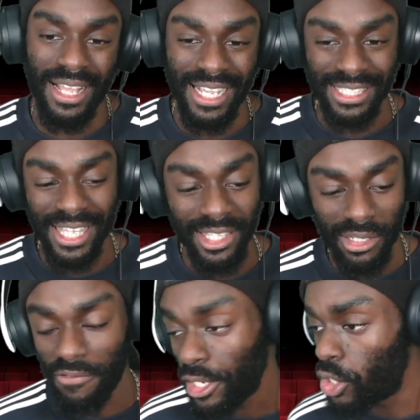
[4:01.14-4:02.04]
that's the end
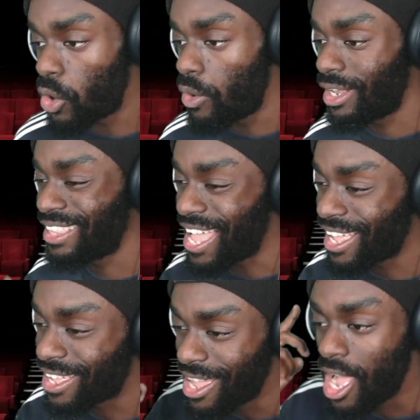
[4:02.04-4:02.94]
of the video.
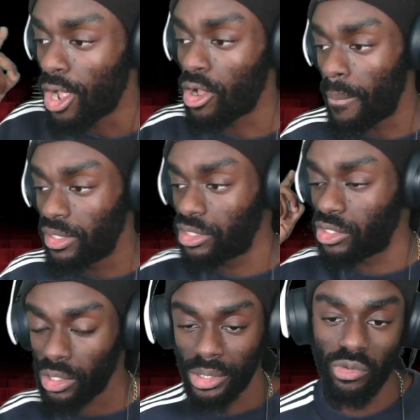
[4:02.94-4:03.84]
Like,
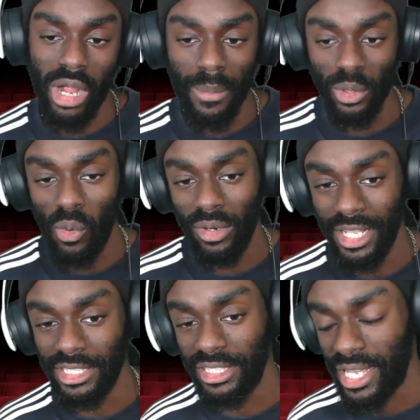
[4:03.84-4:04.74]
comment, subscribe, and all
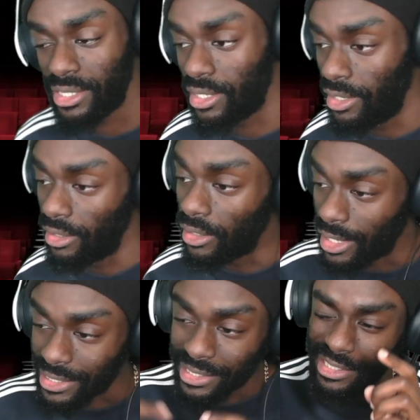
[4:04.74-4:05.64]
that jazz.
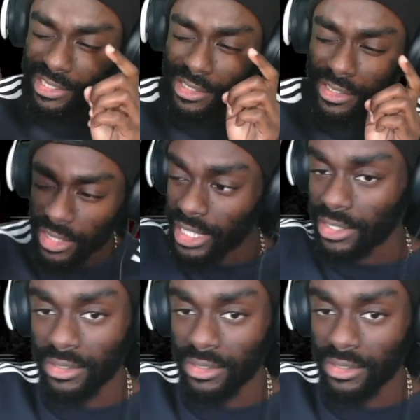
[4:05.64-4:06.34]
Let's get